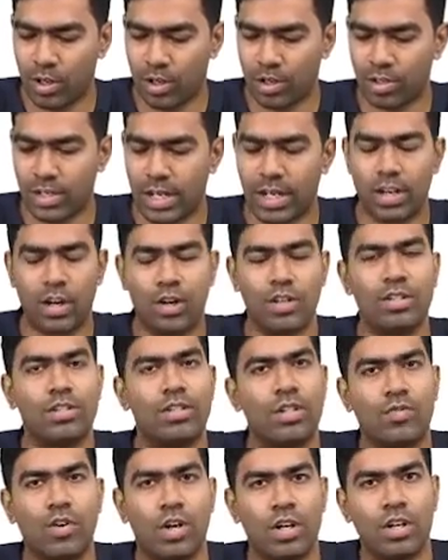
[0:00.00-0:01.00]
etiologies
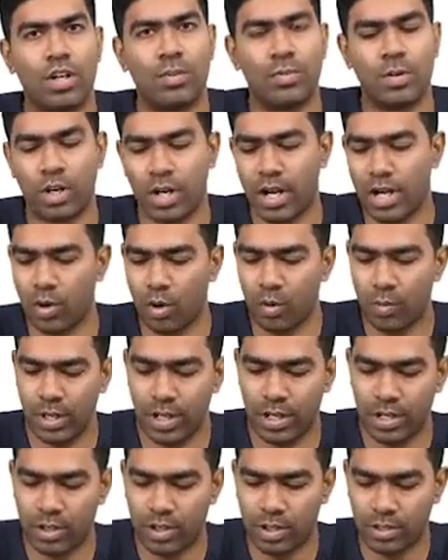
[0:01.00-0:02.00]
of oligoamenorrhea, and
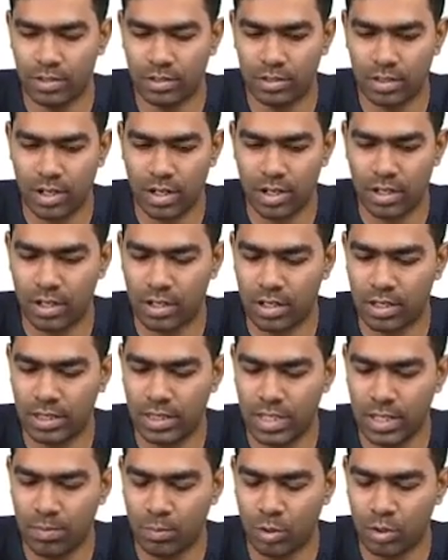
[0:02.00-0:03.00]
ovarian causes are
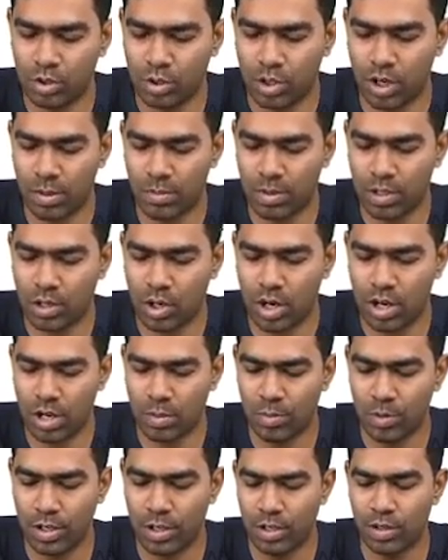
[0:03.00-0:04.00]
the most common,
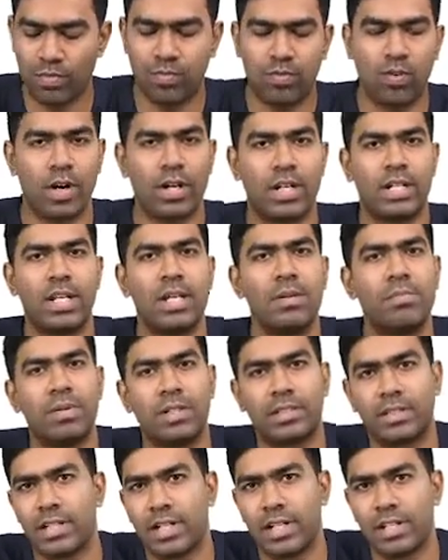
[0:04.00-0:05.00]
contributing to
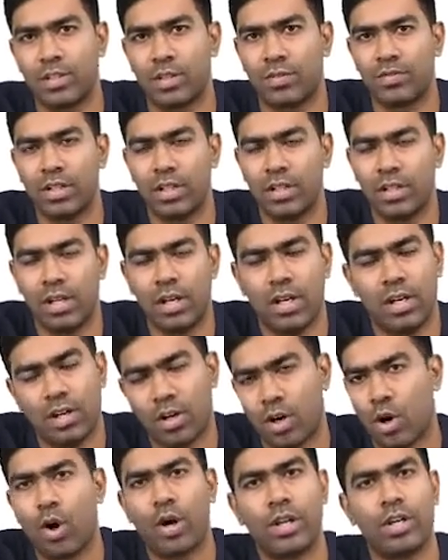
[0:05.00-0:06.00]
40% of the
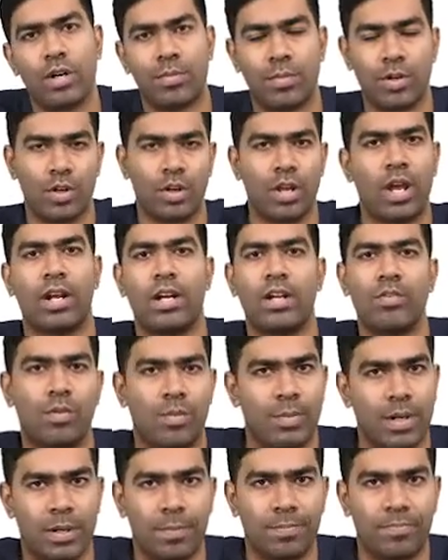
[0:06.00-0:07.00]
oligoamenorrhea in a
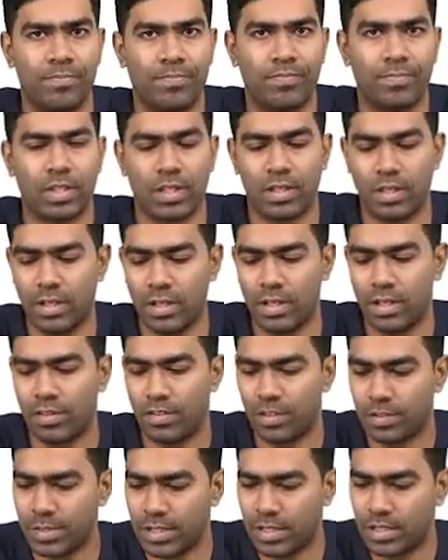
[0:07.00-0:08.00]
woman.
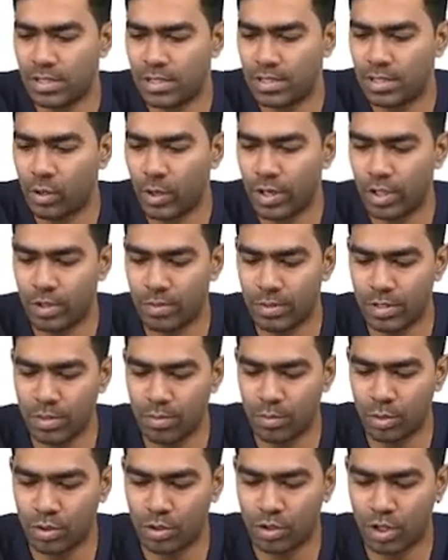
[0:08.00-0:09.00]
Which means this is going to be the
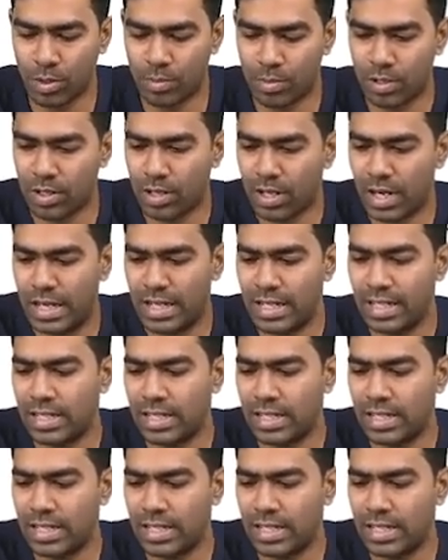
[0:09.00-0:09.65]
most common, at